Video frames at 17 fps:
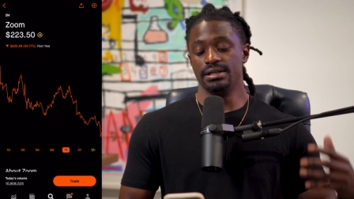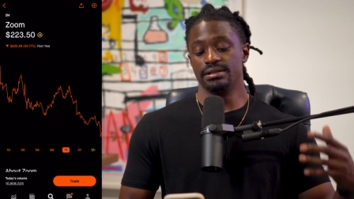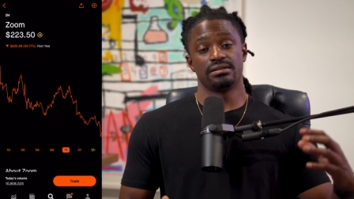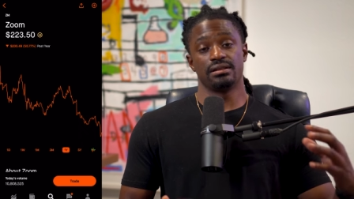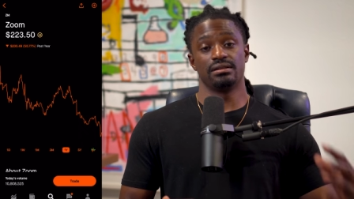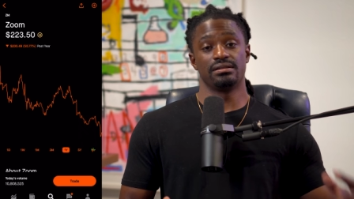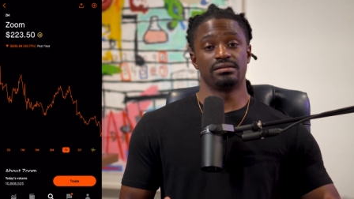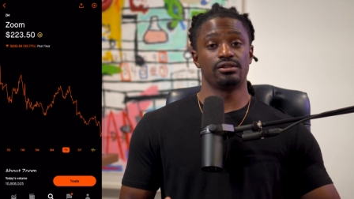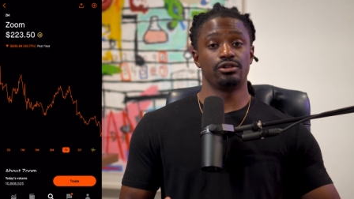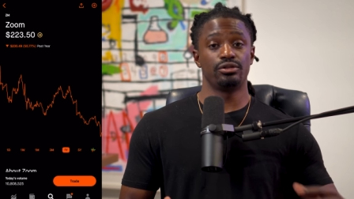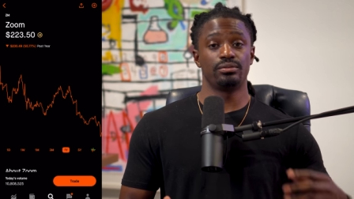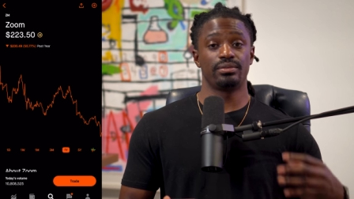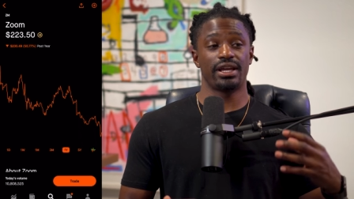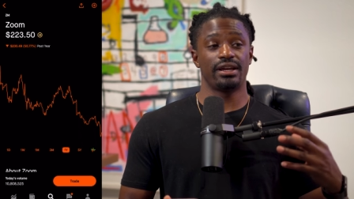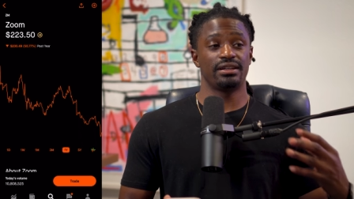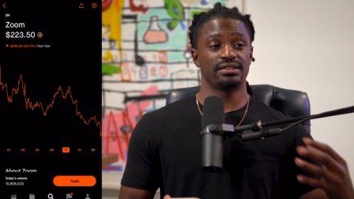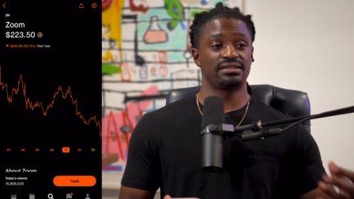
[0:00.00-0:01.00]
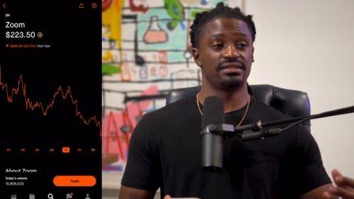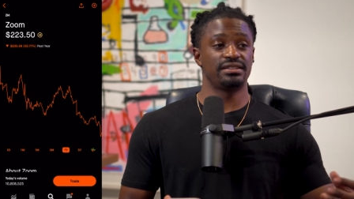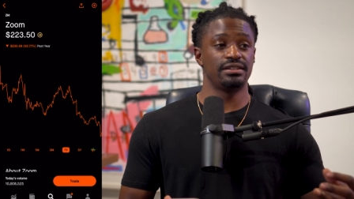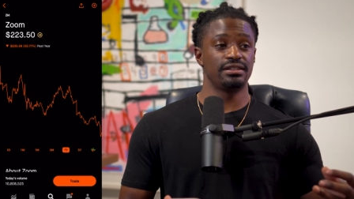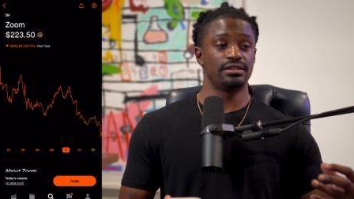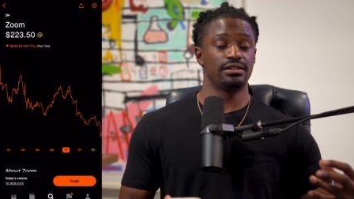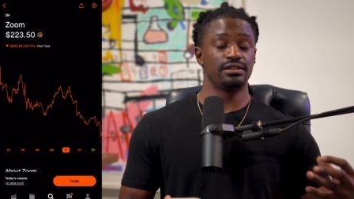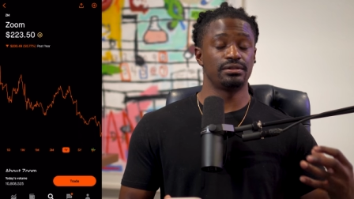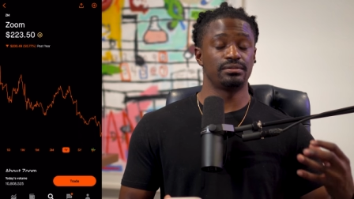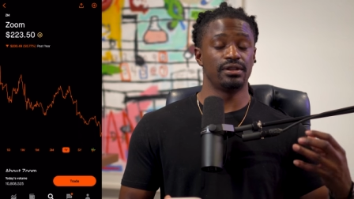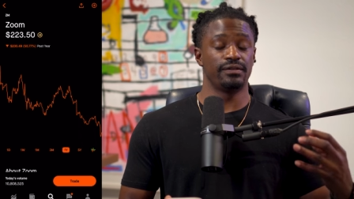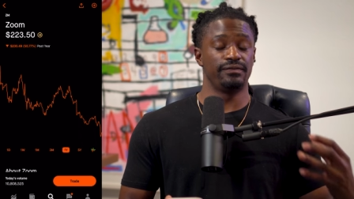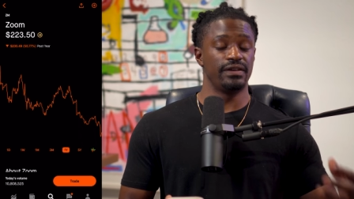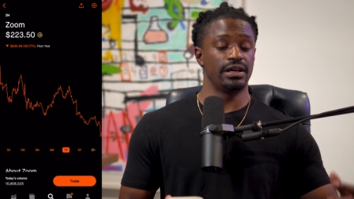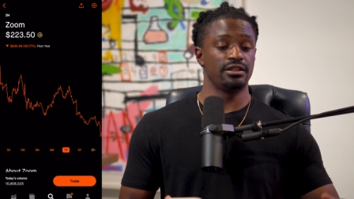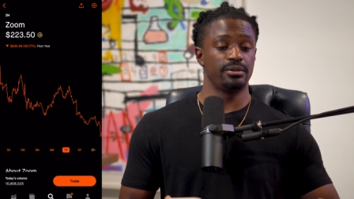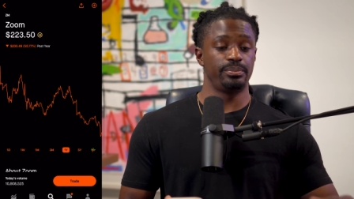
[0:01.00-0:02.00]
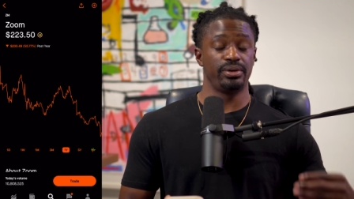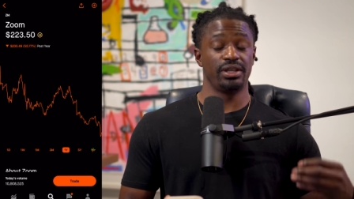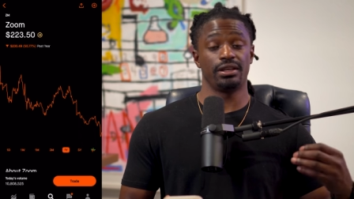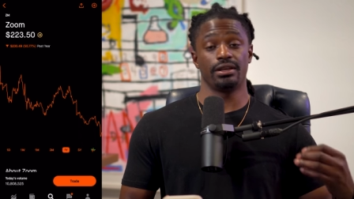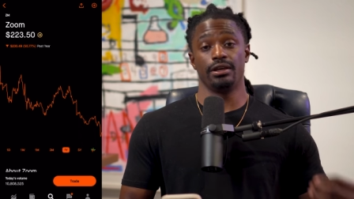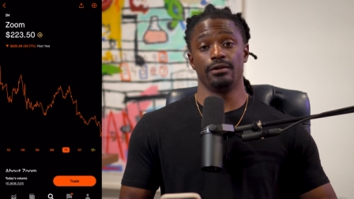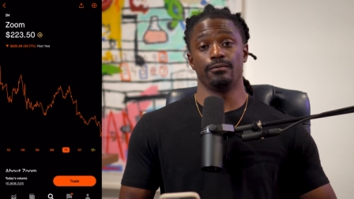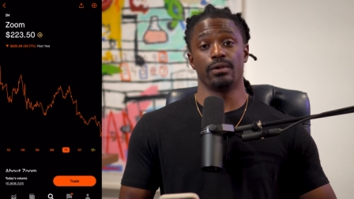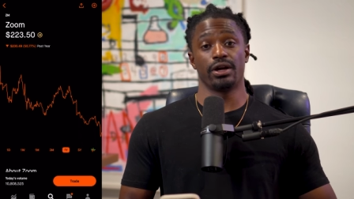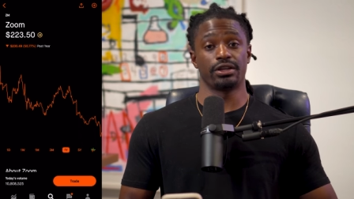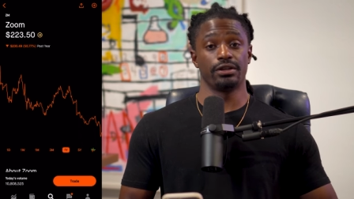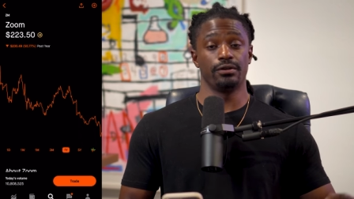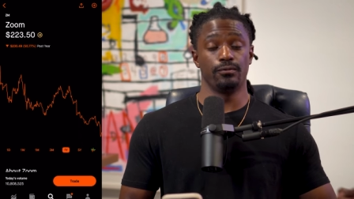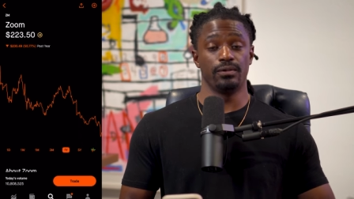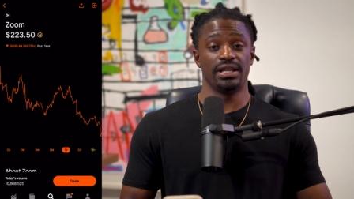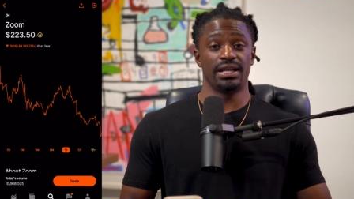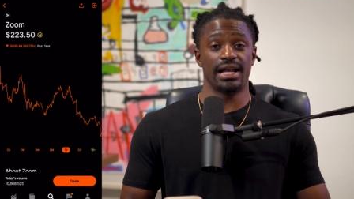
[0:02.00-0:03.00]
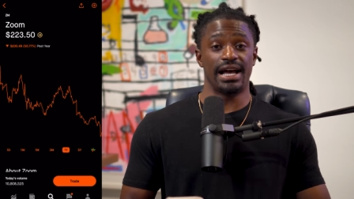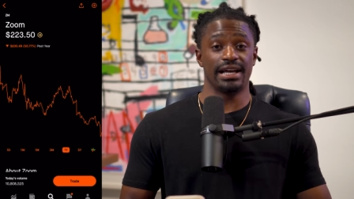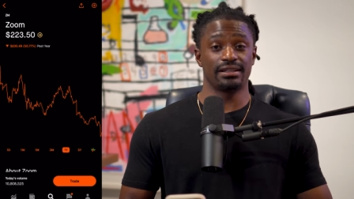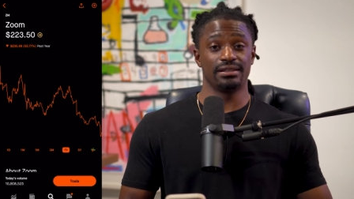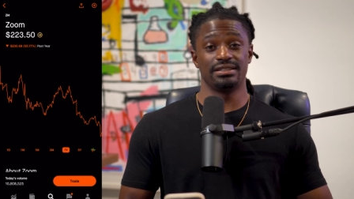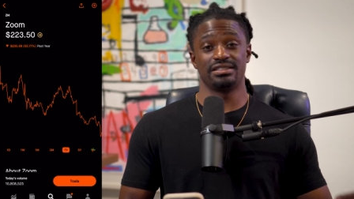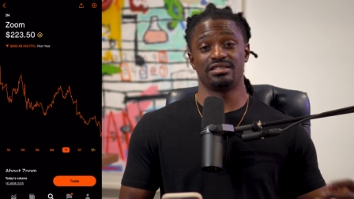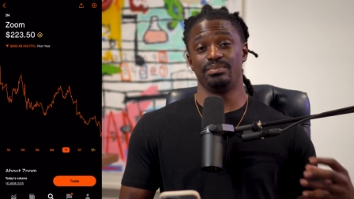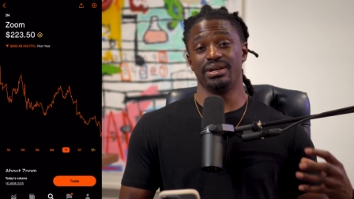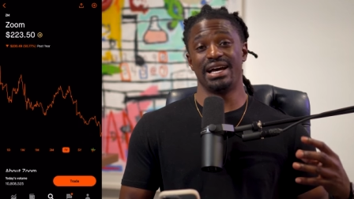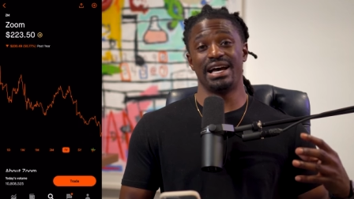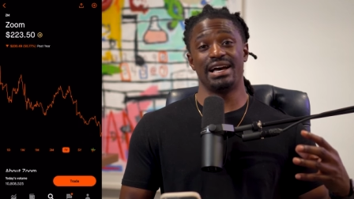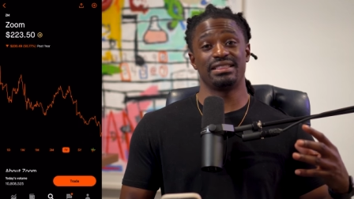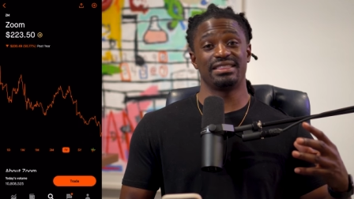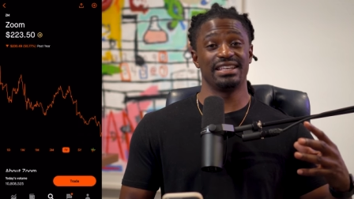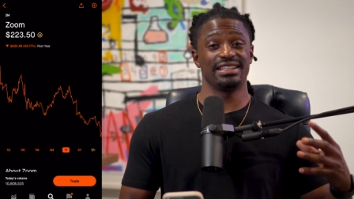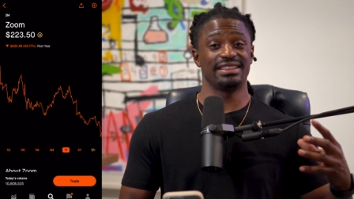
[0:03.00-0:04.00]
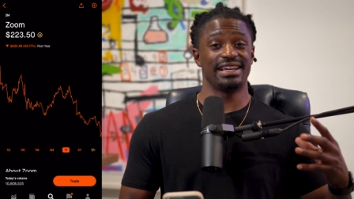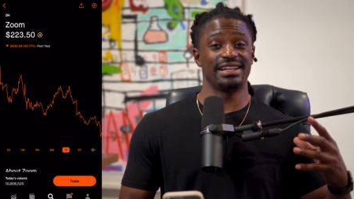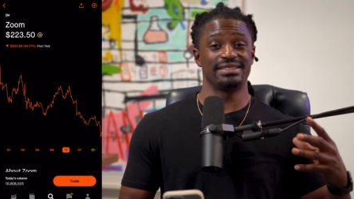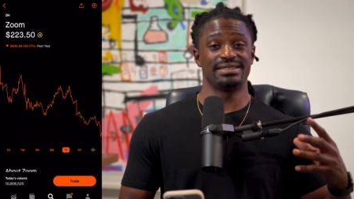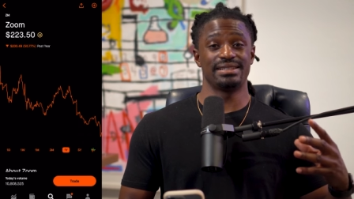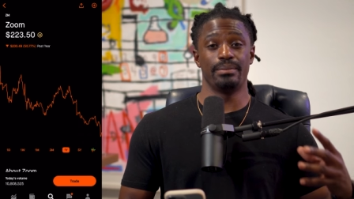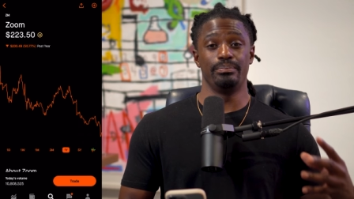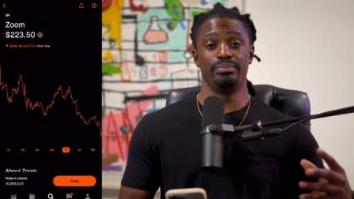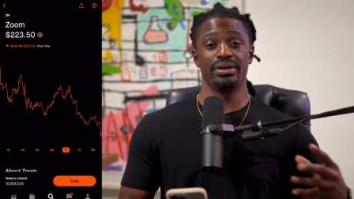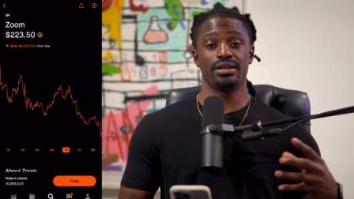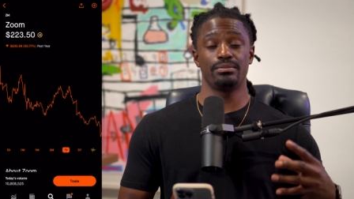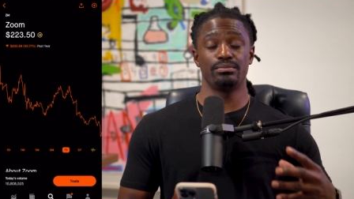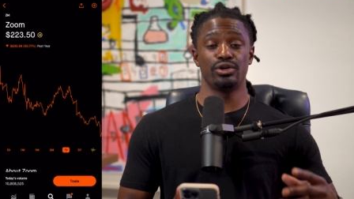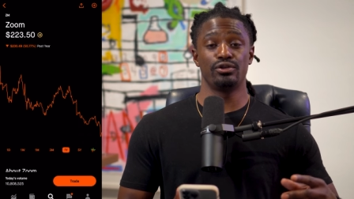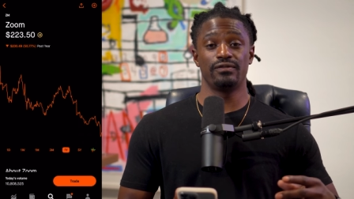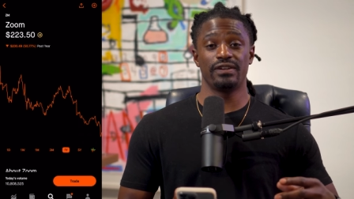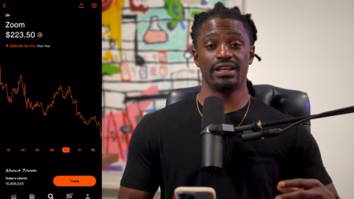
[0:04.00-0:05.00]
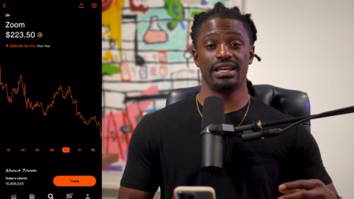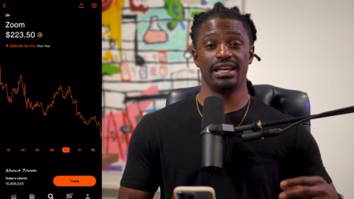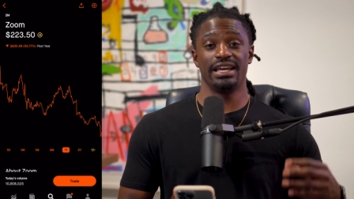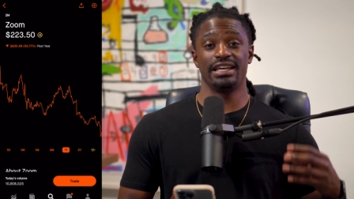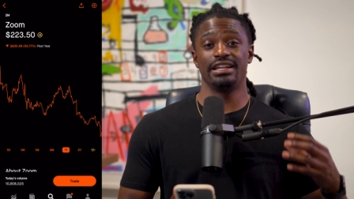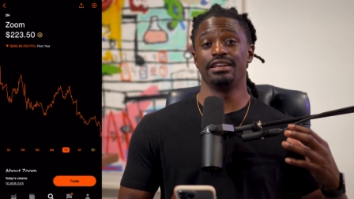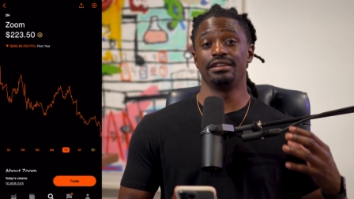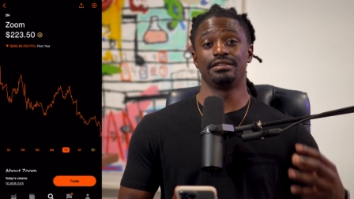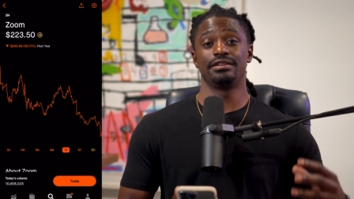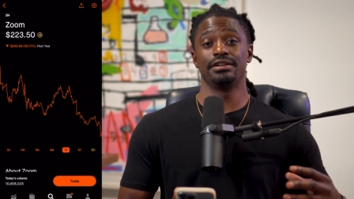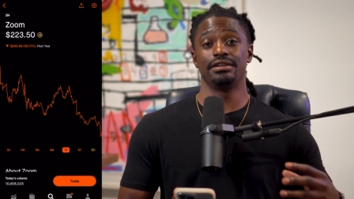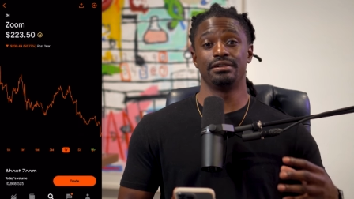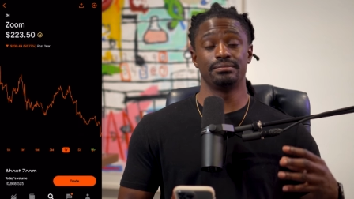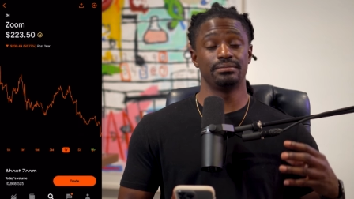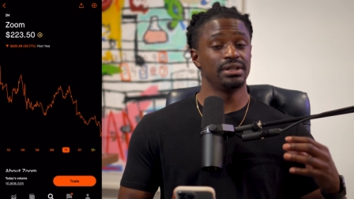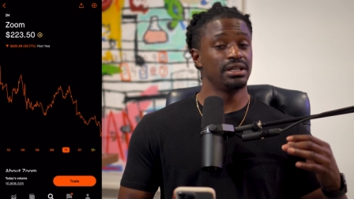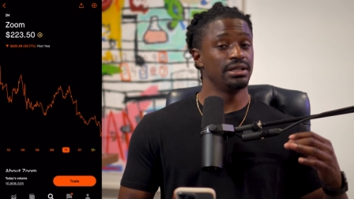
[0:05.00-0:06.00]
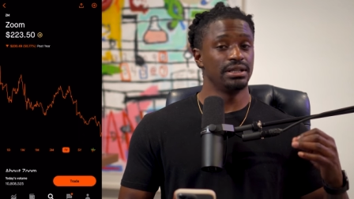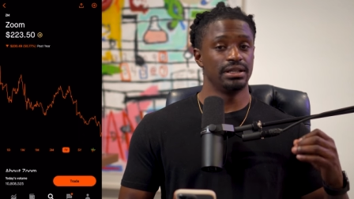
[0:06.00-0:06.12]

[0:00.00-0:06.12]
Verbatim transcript: So Zoom, they are still developing and working with Oculus, but I think that is a big move ahead in them